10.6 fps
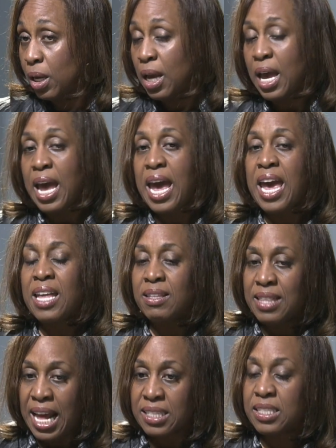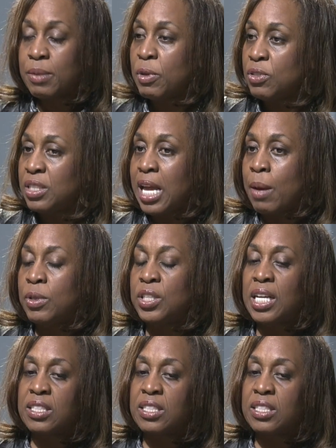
Mm -hmm. And that's the most damaging.